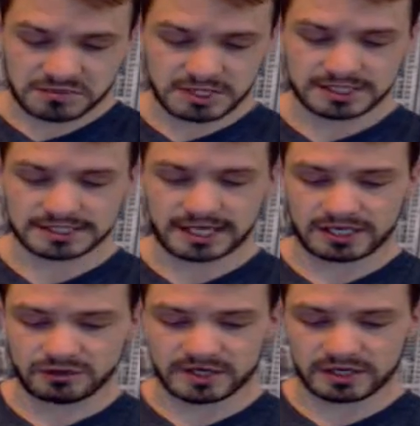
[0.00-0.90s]
Is
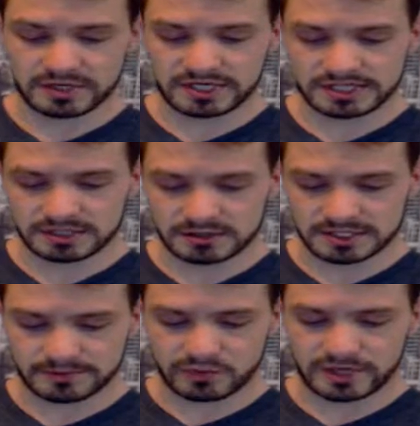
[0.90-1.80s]
that ubiquitous?
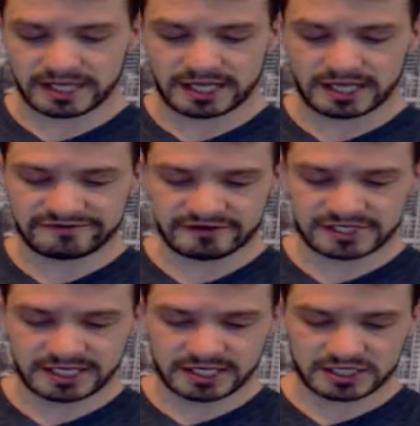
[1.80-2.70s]
Is a 0.8 for
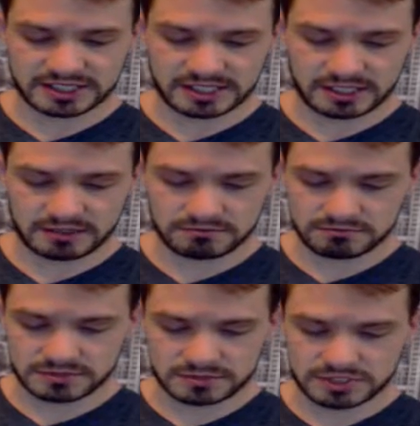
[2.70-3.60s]
THC
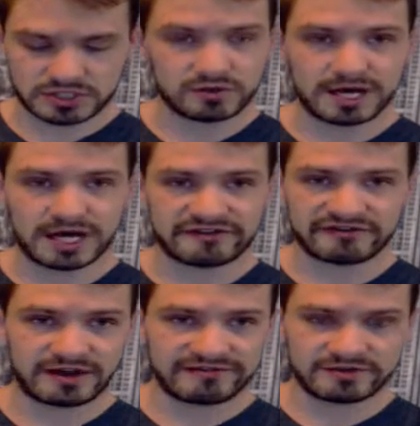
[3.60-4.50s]
too high
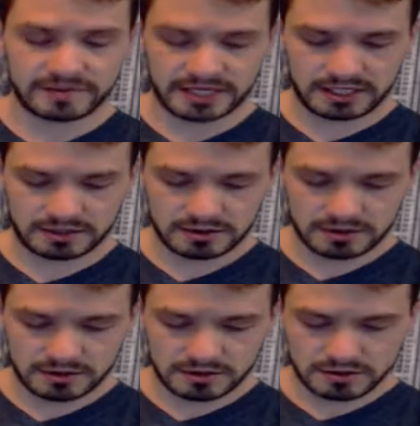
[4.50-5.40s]
for everybody?
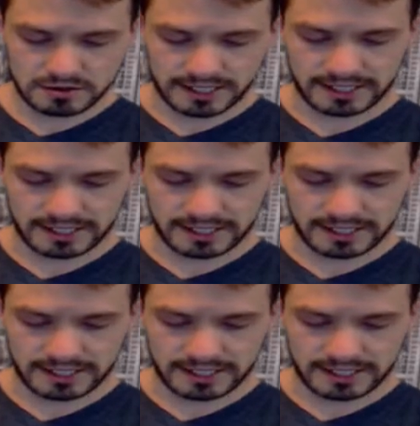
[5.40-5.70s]
Like,